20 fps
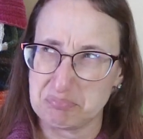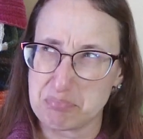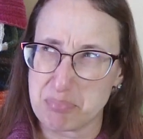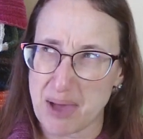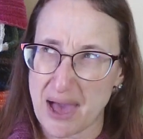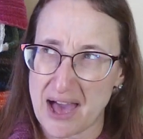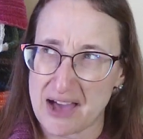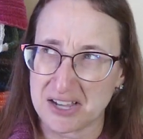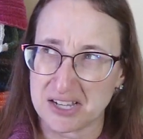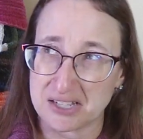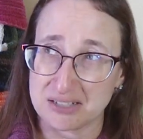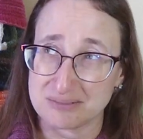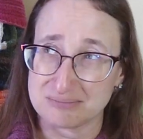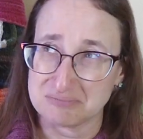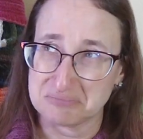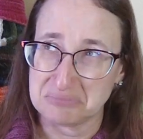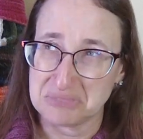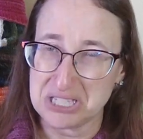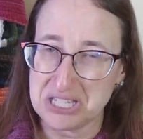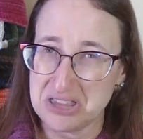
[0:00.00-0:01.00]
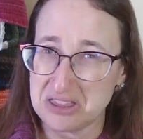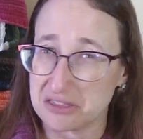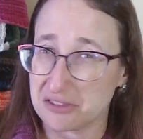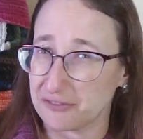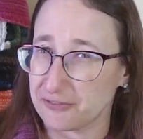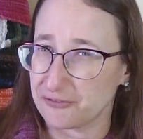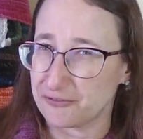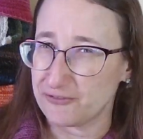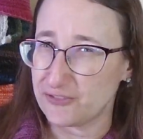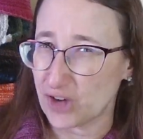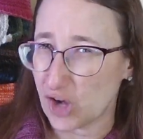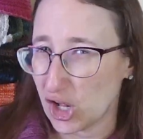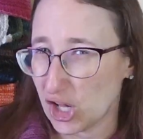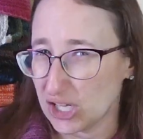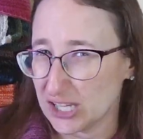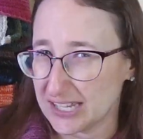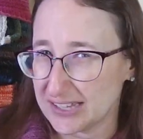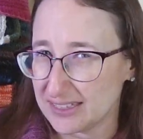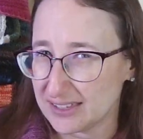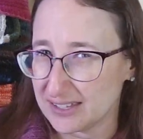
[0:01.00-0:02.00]
back in the
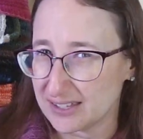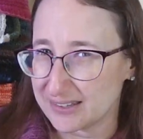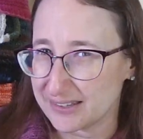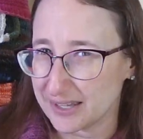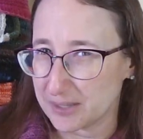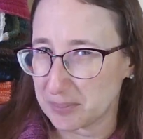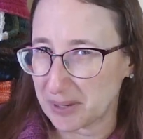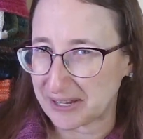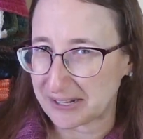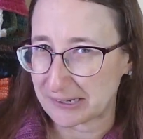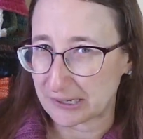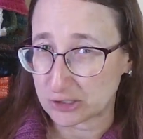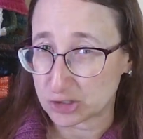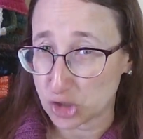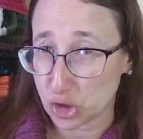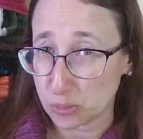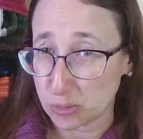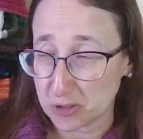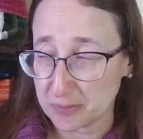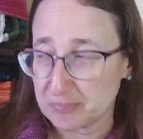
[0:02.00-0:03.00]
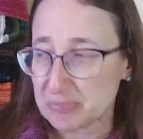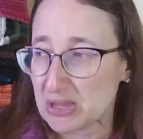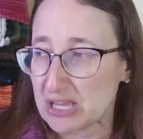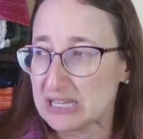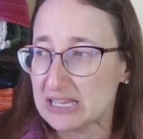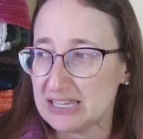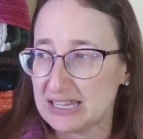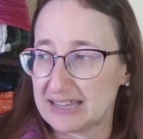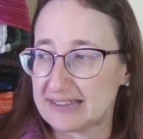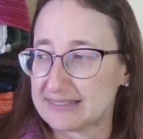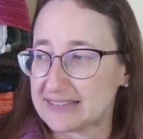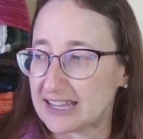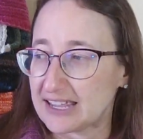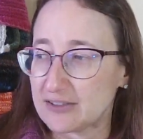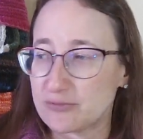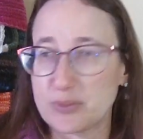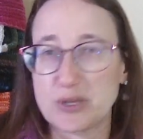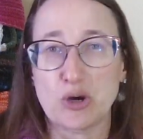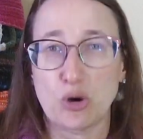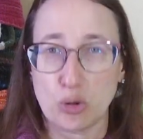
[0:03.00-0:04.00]
fall, I think, like back in October, and they
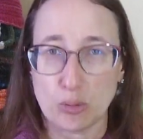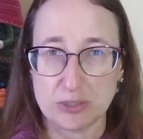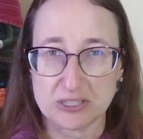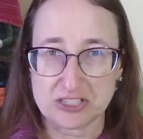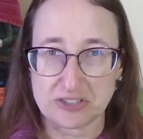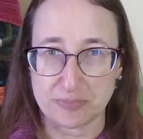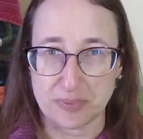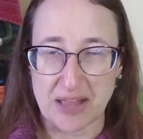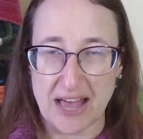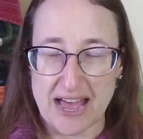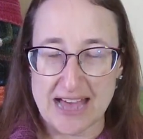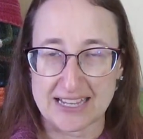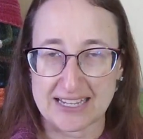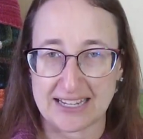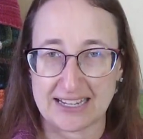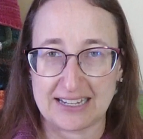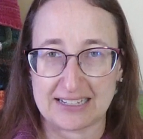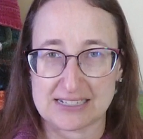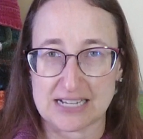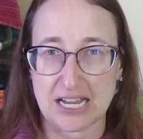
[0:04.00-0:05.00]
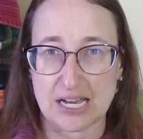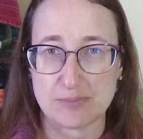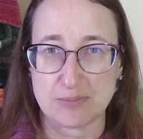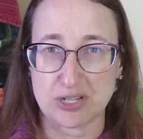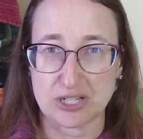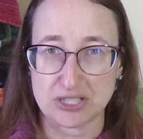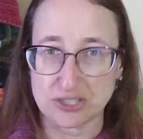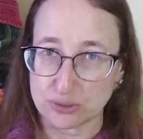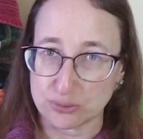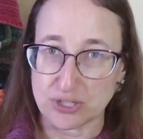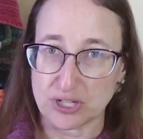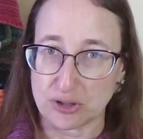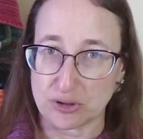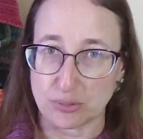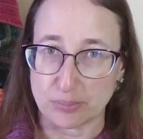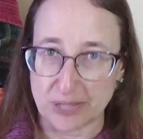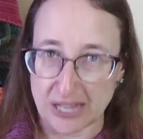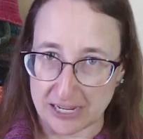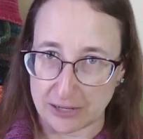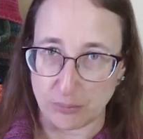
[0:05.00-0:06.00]
gave me a whole bunch of black, and I'm going to do
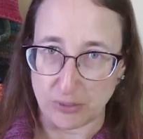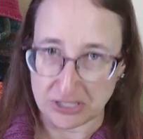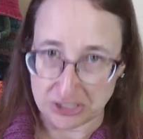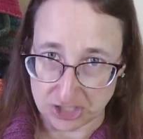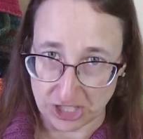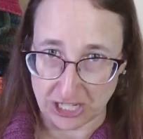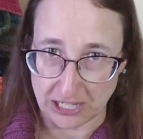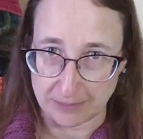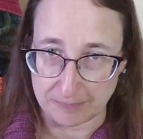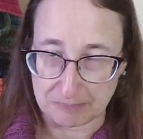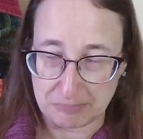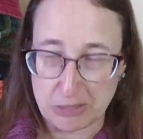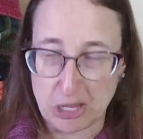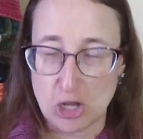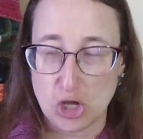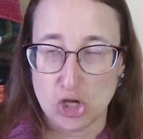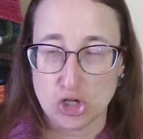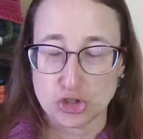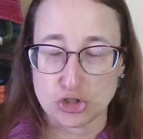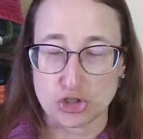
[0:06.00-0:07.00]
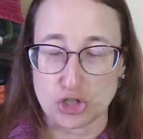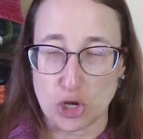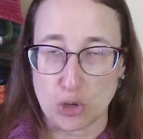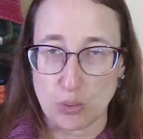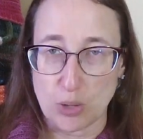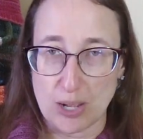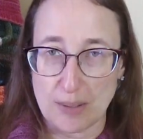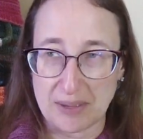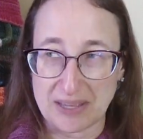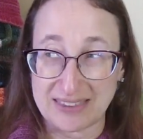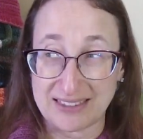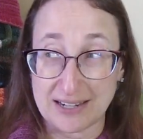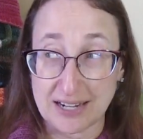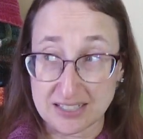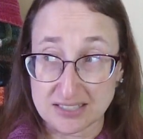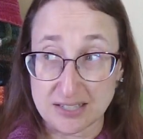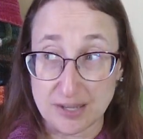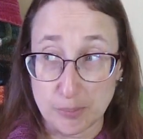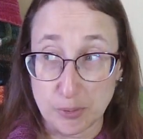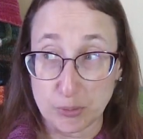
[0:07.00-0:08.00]
another black and white chicken. So the
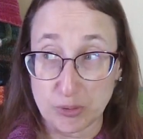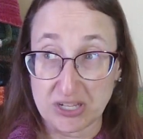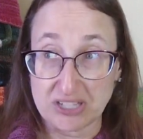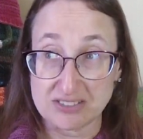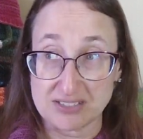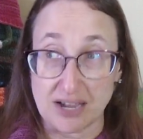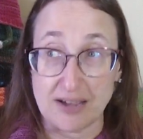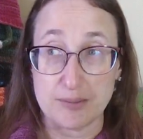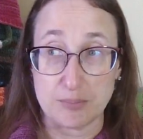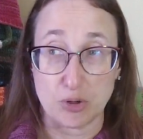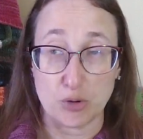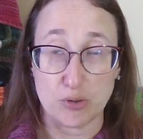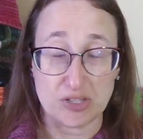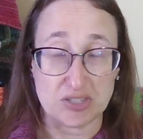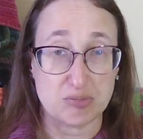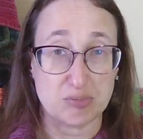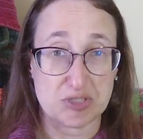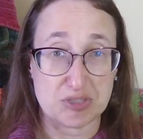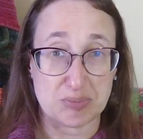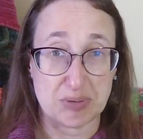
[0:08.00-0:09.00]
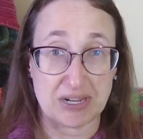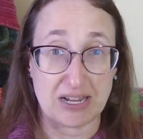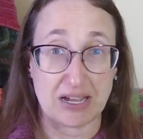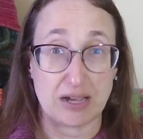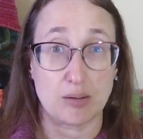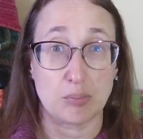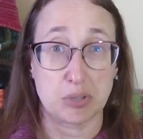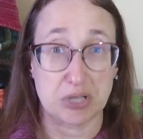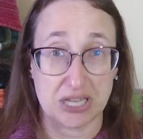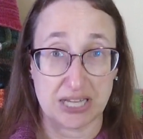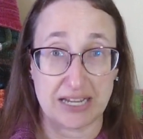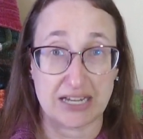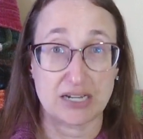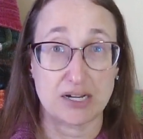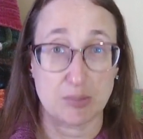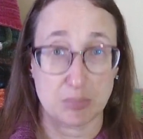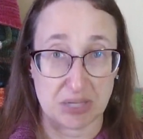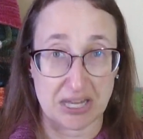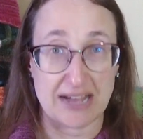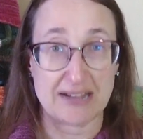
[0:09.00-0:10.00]
next couple weeks, I'm going to be spinning plain
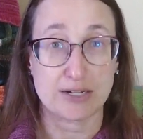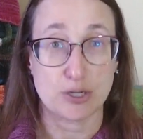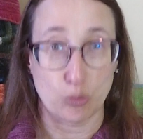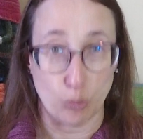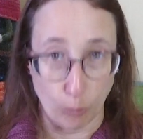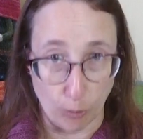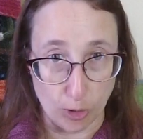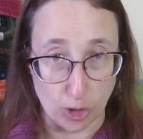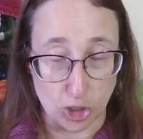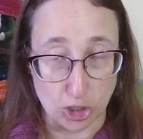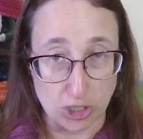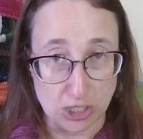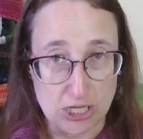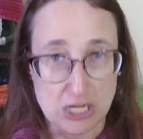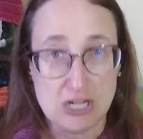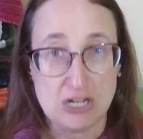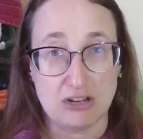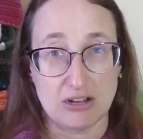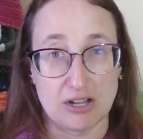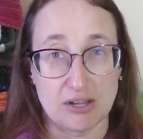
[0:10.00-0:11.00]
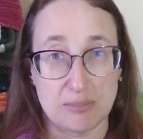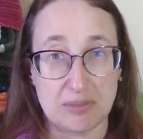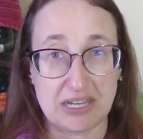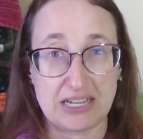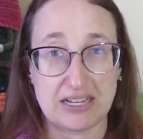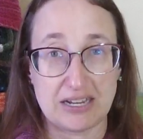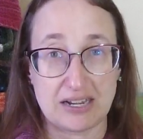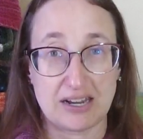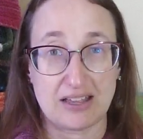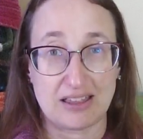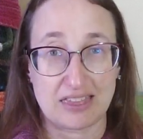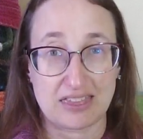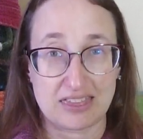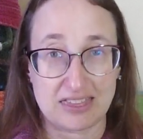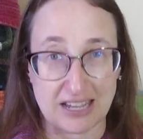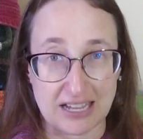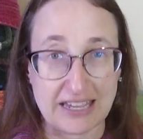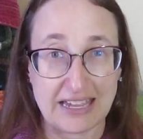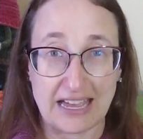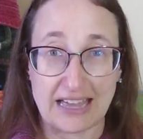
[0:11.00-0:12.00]
black wool in
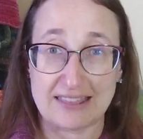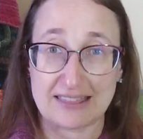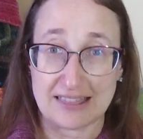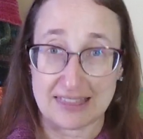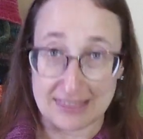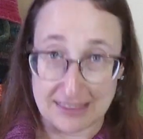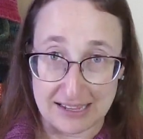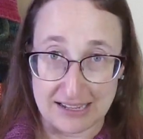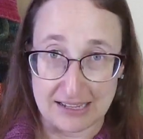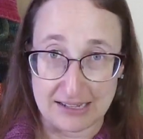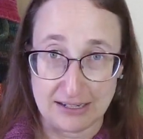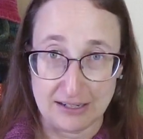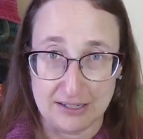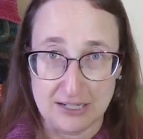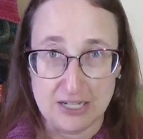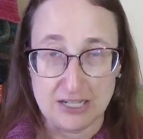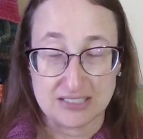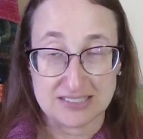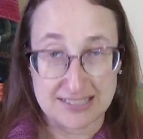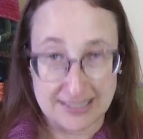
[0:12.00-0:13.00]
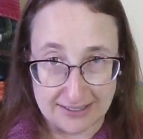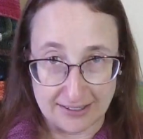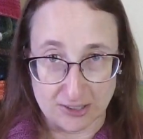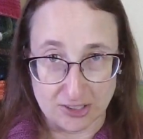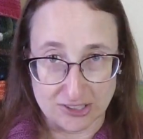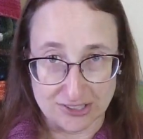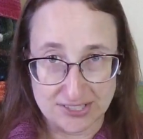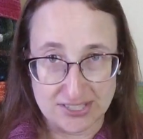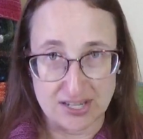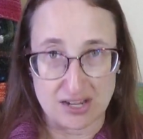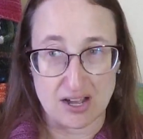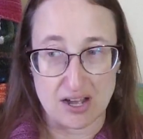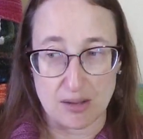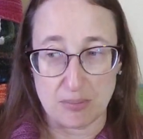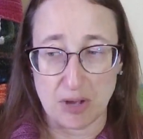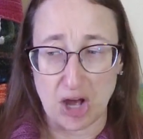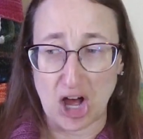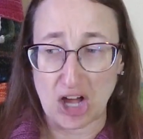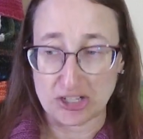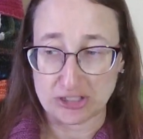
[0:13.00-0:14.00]
thick and thin singles
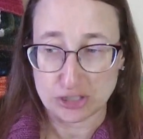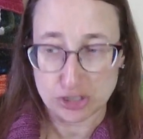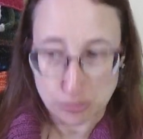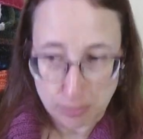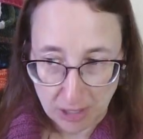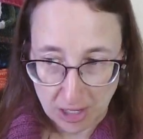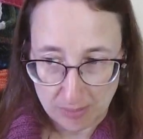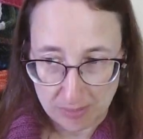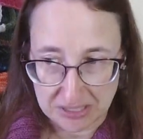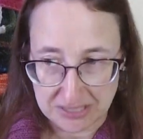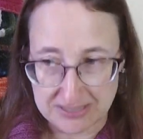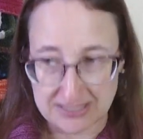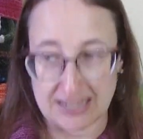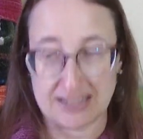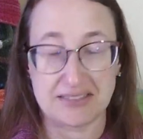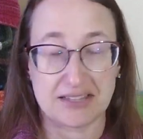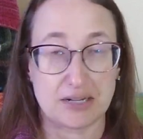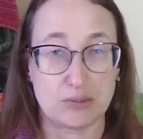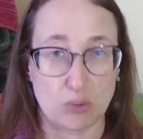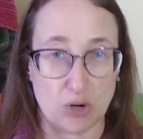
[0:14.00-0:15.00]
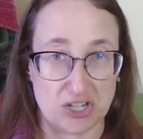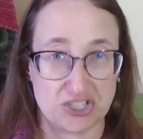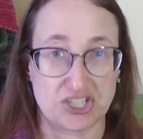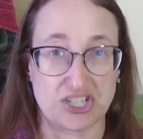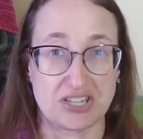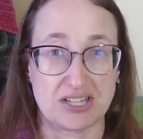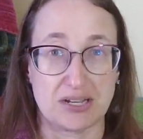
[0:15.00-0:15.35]
onto bobbins and then washing